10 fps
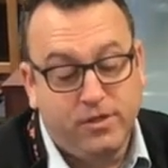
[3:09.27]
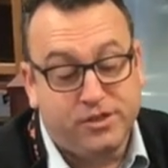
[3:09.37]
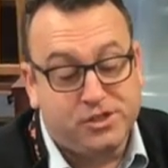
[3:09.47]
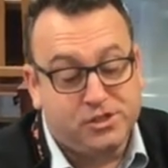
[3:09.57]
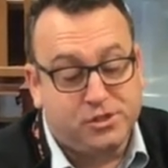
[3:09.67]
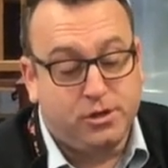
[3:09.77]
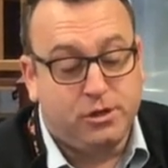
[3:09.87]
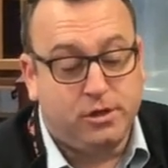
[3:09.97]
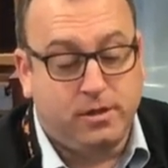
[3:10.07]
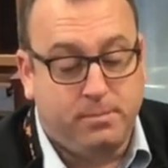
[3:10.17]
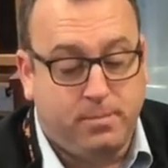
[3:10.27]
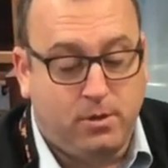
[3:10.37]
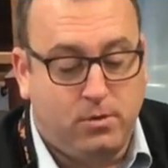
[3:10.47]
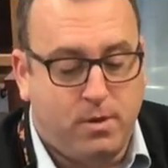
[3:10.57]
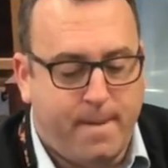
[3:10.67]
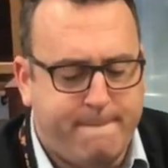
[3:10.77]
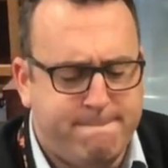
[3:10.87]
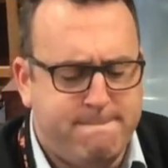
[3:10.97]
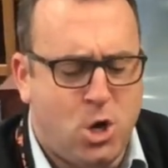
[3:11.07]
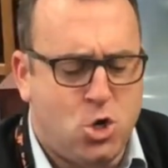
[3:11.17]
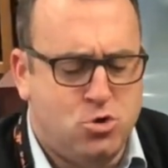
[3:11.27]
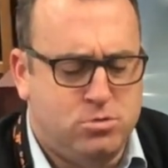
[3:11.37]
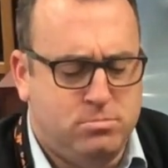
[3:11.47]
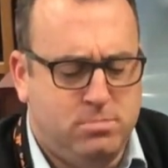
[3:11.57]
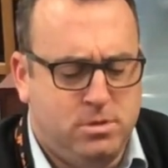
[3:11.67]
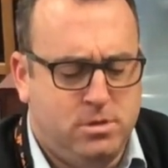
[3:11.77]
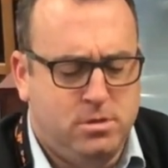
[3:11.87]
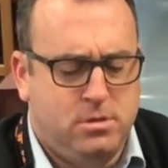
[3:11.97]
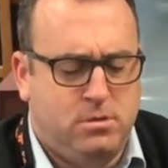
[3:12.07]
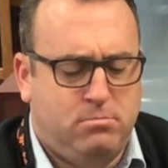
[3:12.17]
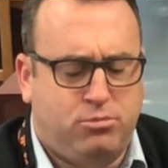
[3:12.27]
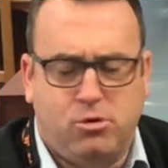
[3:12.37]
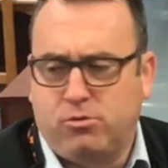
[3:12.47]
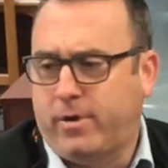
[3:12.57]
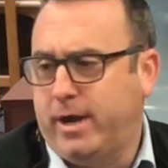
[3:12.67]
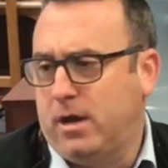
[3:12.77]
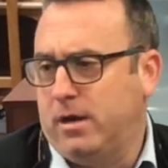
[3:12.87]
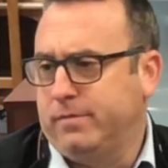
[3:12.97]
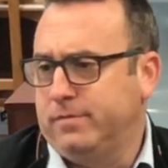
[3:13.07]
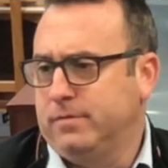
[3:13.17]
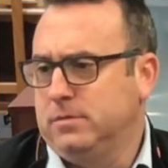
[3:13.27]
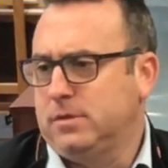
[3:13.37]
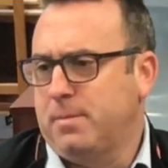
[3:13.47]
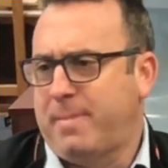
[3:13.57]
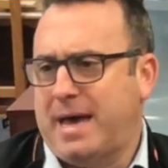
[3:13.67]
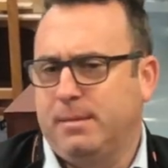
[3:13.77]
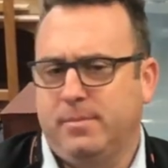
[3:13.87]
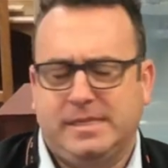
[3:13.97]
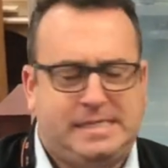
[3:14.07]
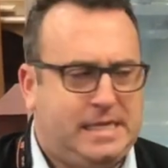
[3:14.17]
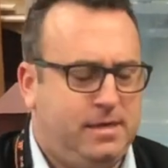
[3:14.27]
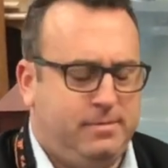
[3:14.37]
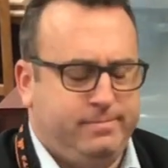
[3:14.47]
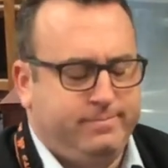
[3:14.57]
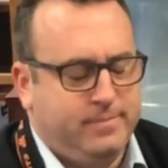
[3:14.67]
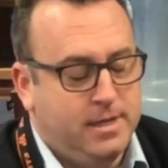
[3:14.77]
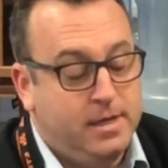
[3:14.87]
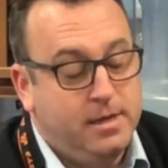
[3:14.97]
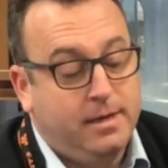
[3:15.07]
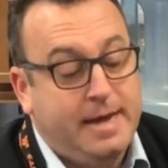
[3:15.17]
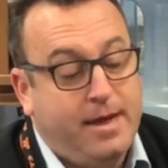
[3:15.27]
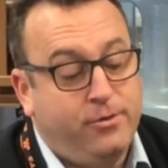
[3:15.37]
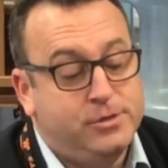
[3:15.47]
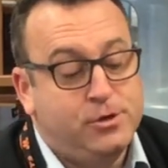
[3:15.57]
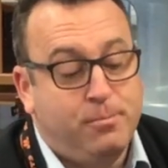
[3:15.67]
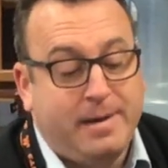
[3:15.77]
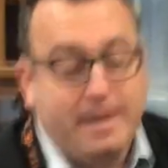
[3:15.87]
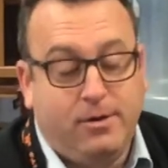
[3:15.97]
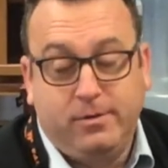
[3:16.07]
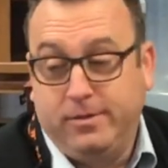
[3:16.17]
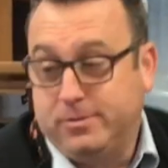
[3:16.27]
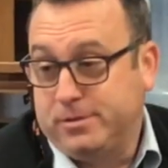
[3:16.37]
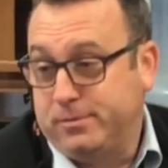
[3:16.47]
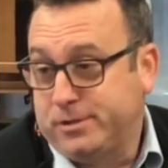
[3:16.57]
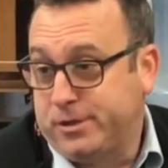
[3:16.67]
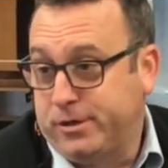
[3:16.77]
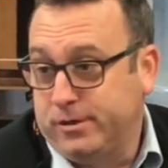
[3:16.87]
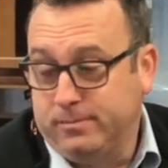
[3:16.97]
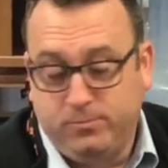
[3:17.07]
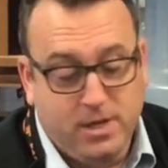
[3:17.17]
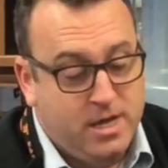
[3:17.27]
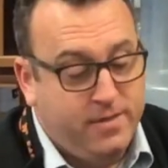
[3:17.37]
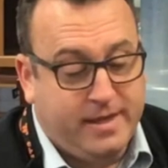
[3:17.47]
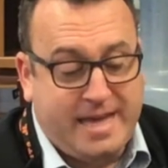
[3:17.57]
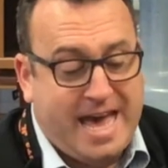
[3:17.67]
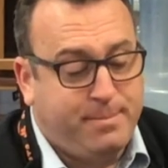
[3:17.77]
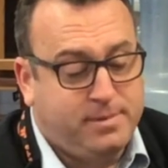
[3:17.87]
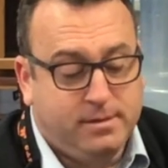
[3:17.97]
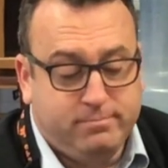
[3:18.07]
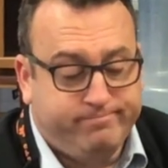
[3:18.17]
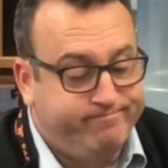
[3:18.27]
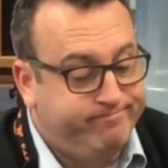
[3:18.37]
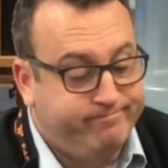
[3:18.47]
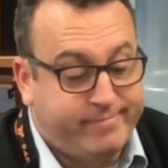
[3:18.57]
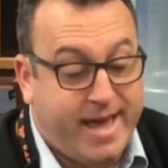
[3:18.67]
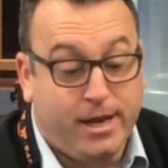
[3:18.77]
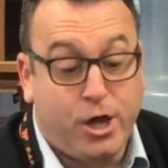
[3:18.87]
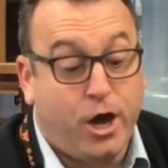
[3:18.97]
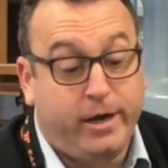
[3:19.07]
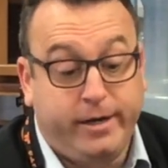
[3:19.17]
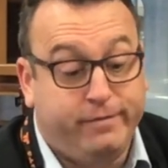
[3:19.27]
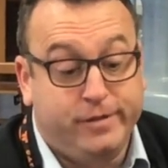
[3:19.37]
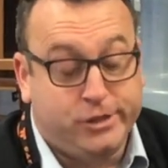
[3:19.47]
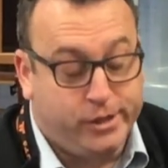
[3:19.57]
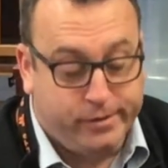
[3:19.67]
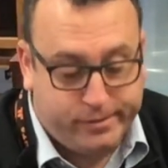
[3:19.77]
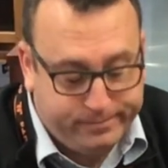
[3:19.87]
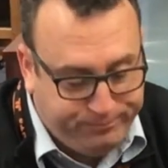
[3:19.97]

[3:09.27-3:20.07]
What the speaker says: The stern of the boat, boom, broke right off to the bottom of the sea. Now there was no bow, there's no stern. The captain hadn't caught any fish either.